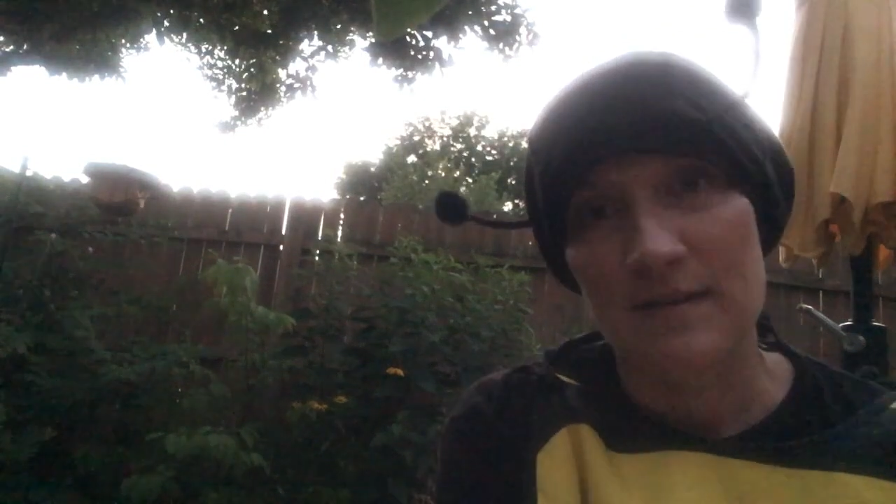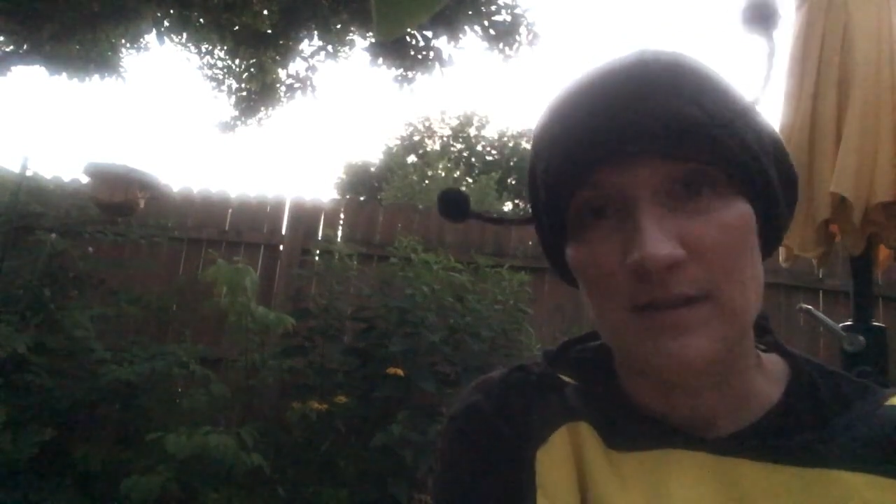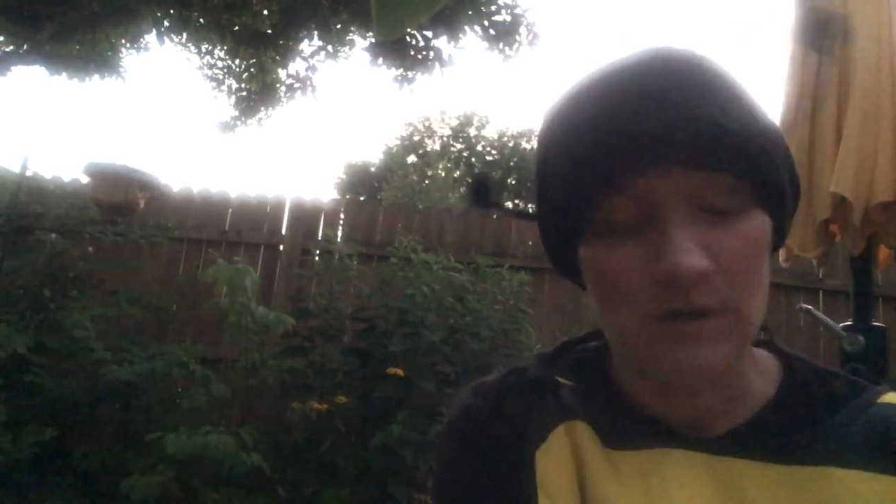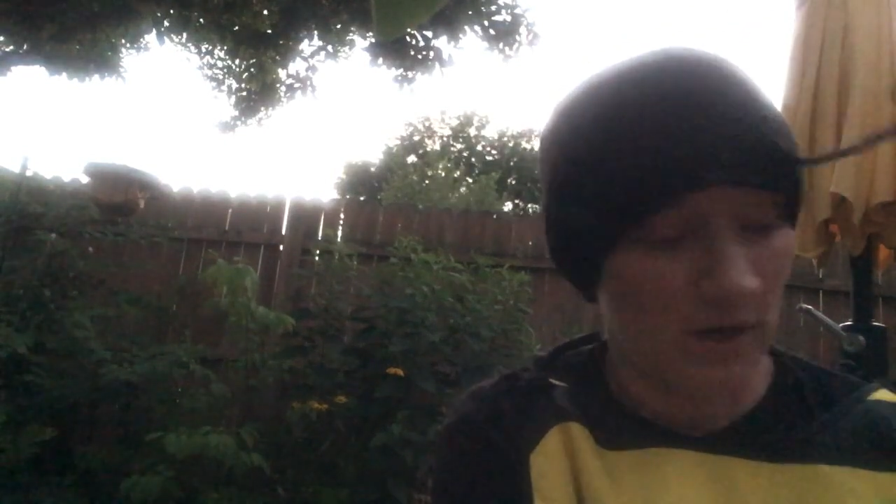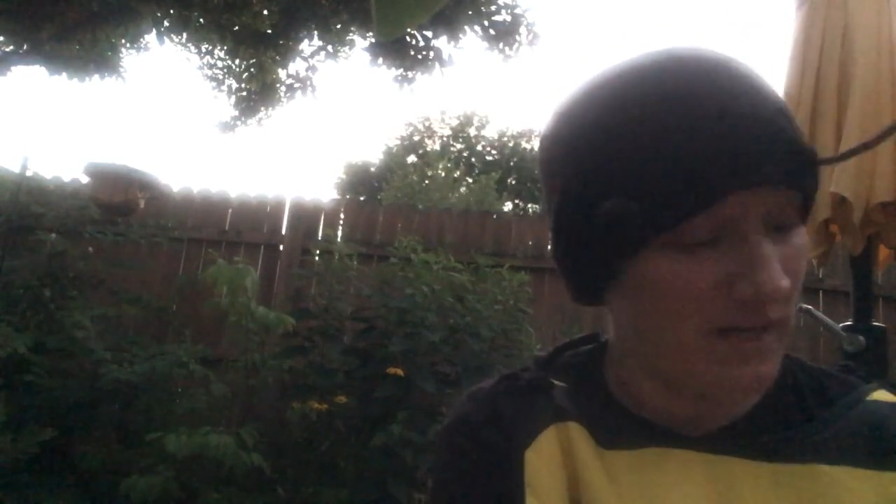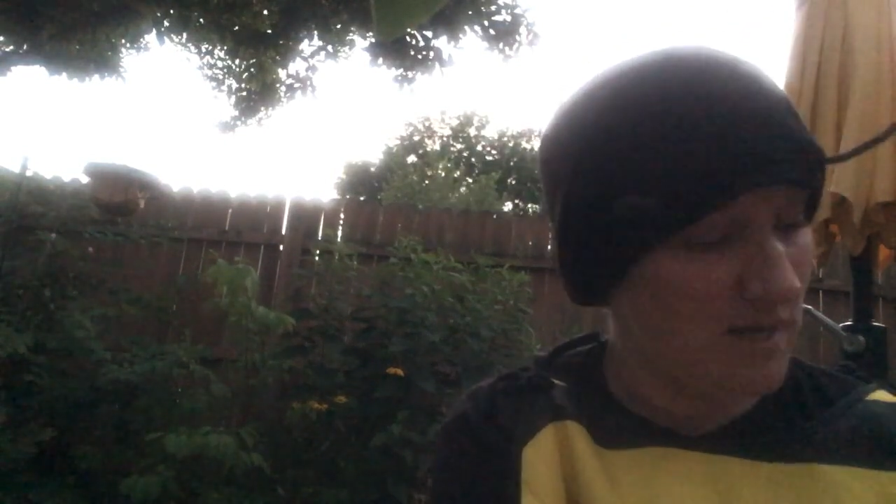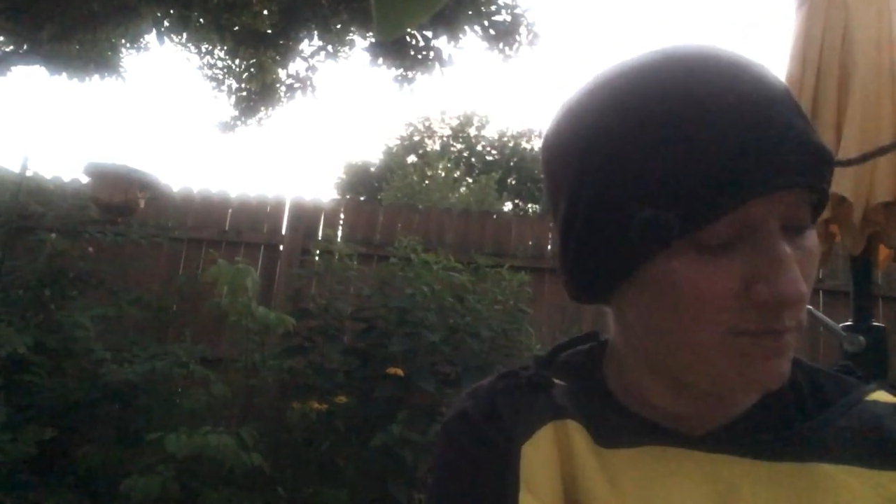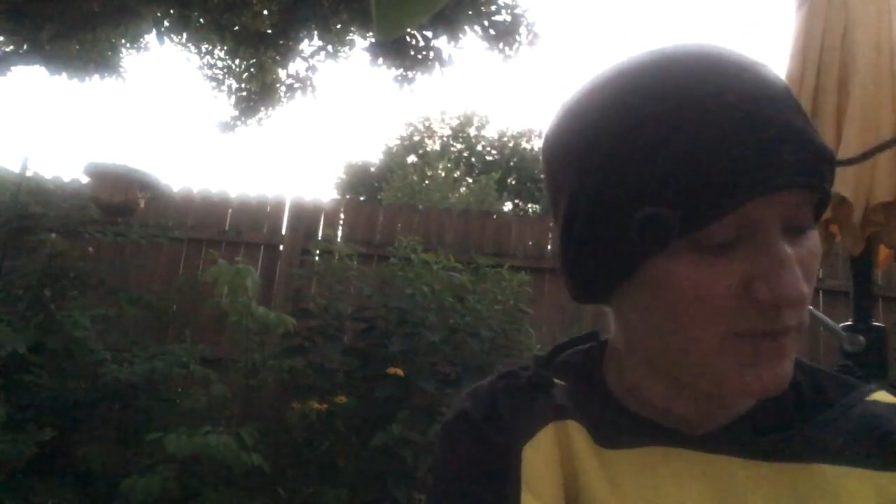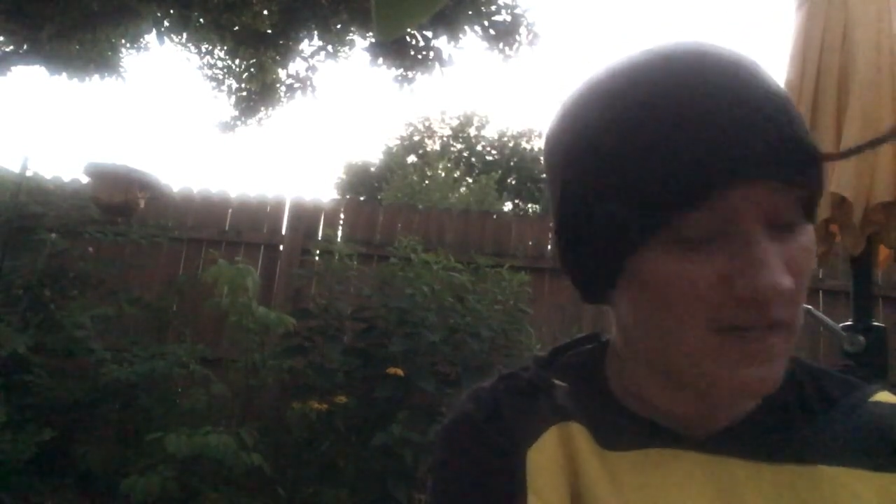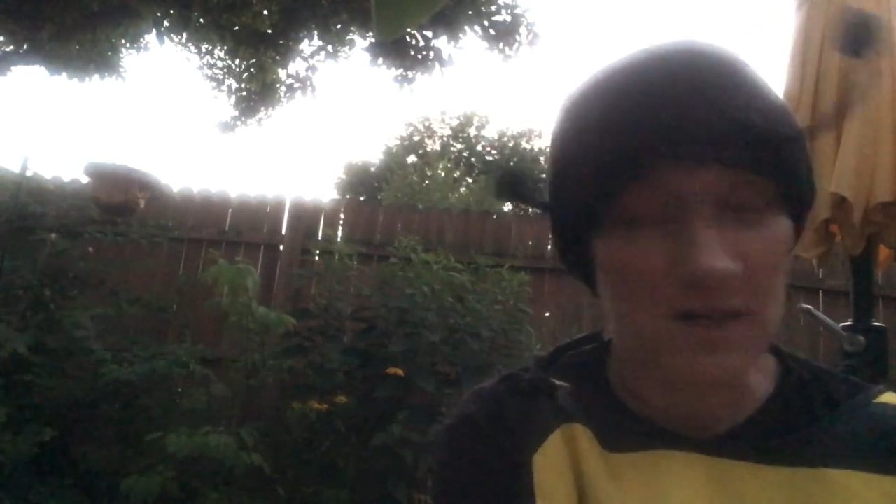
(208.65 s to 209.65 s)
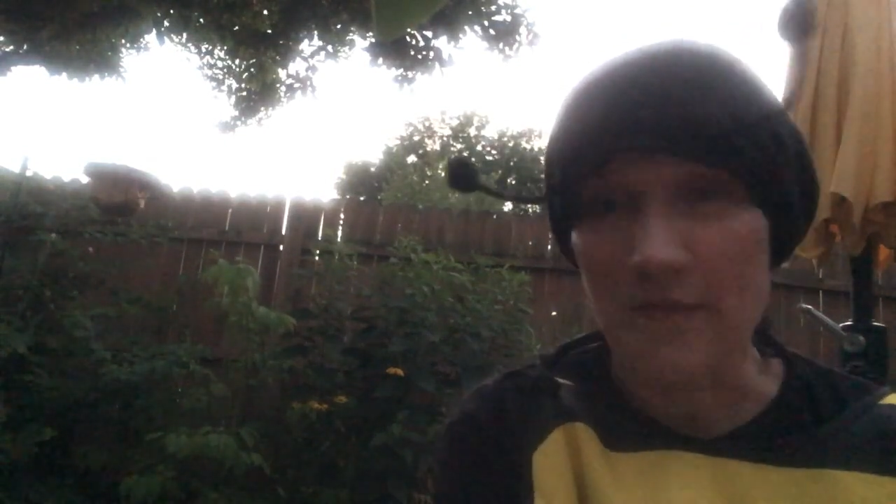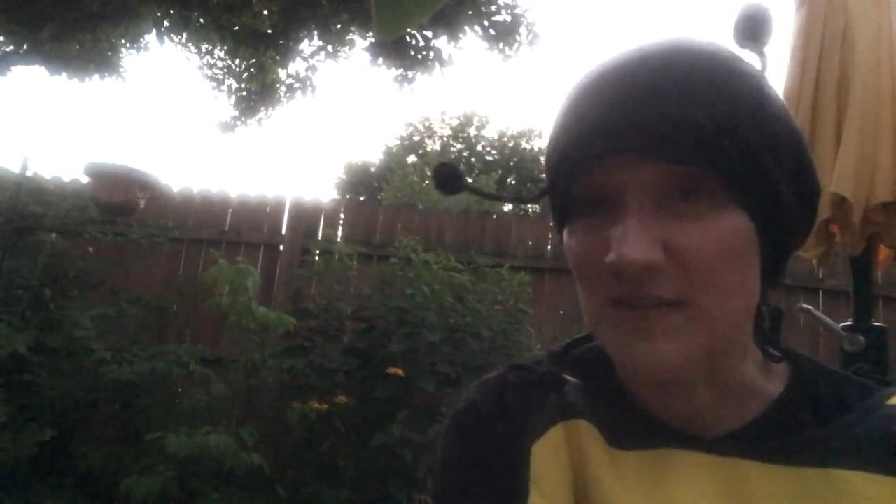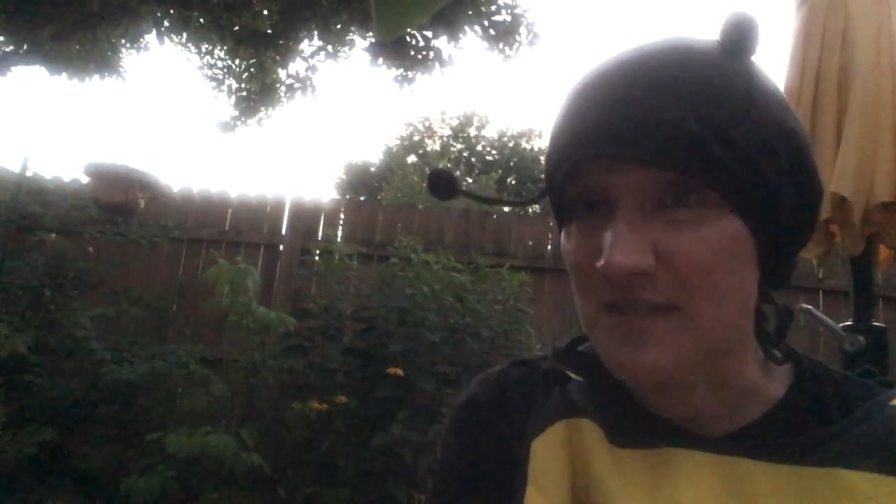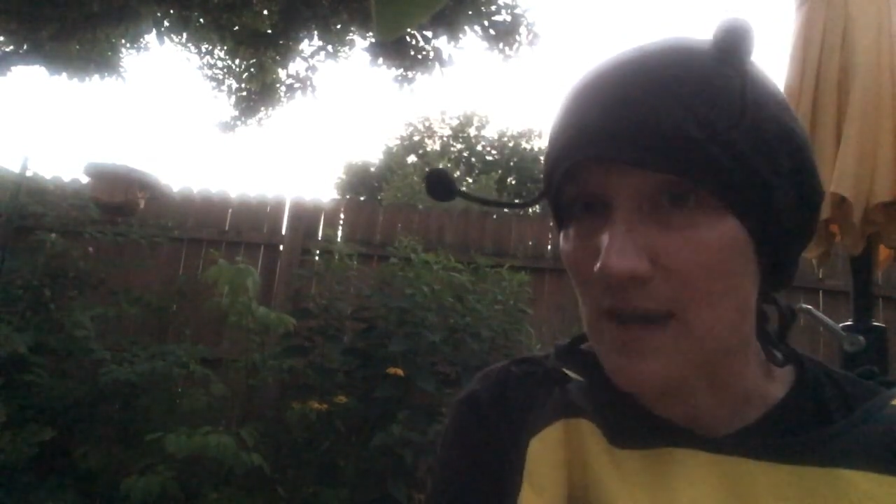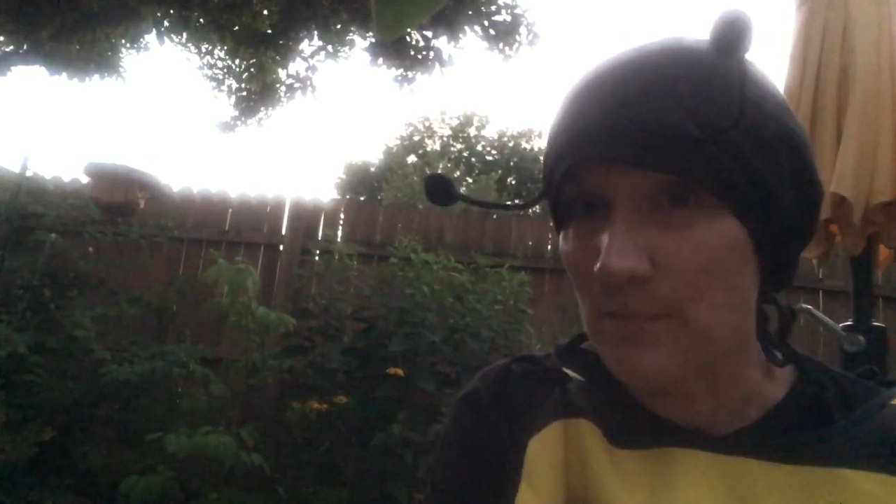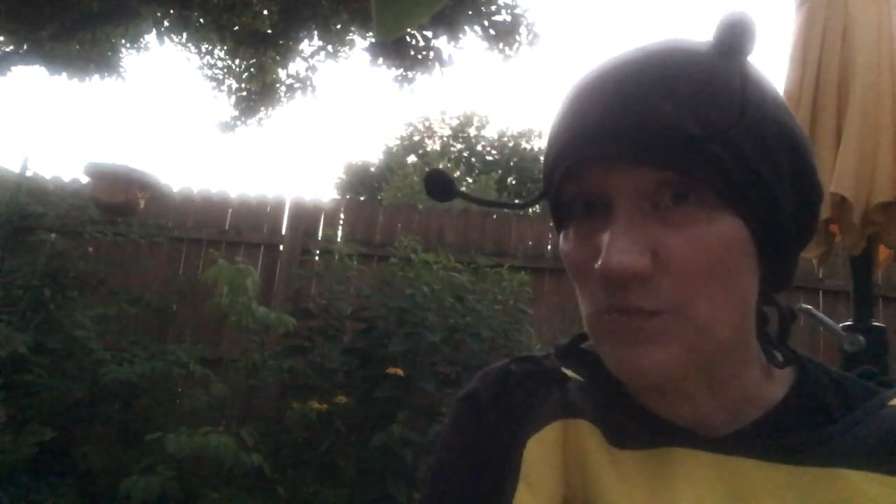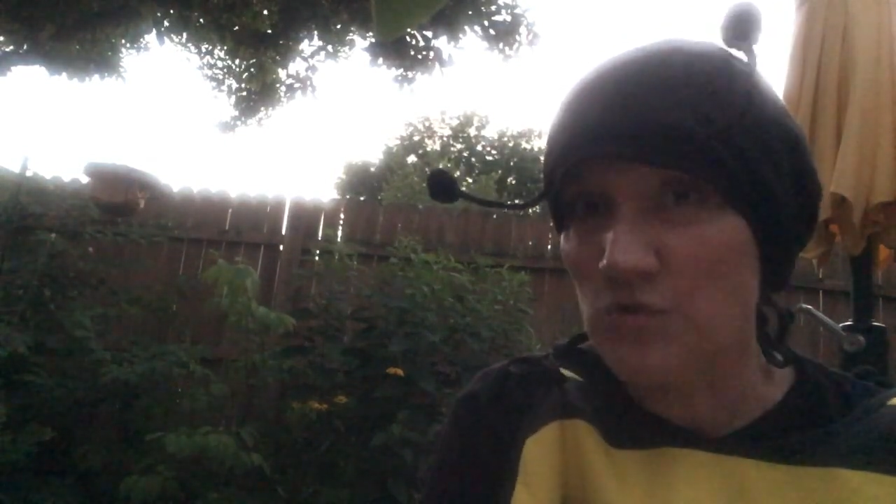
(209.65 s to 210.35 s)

I keep beating on the same